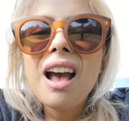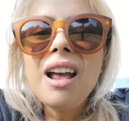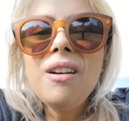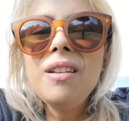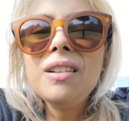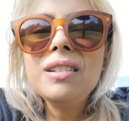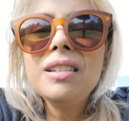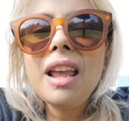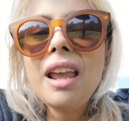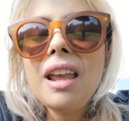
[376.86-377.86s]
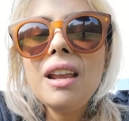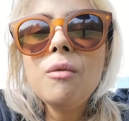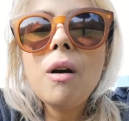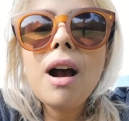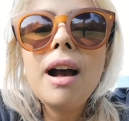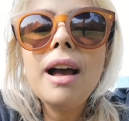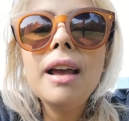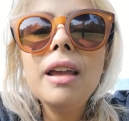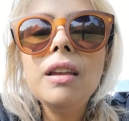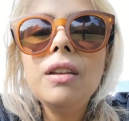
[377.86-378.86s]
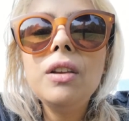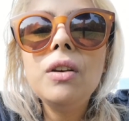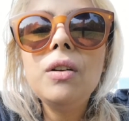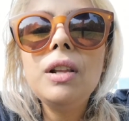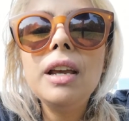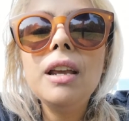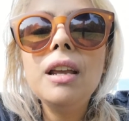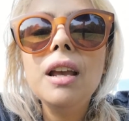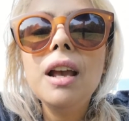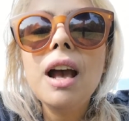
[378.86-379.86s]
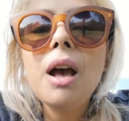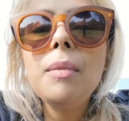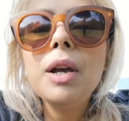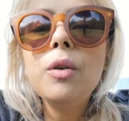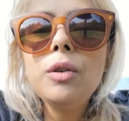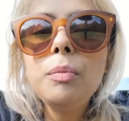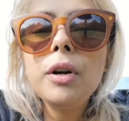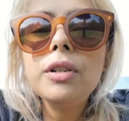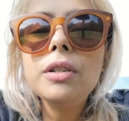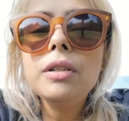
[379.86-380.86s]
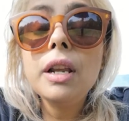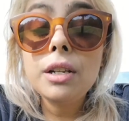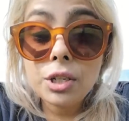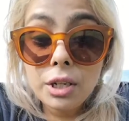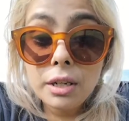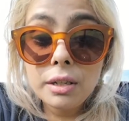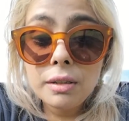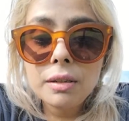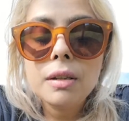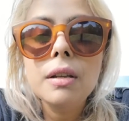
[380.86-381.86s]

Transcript: I don't understand why, like I'm a good person, and she is.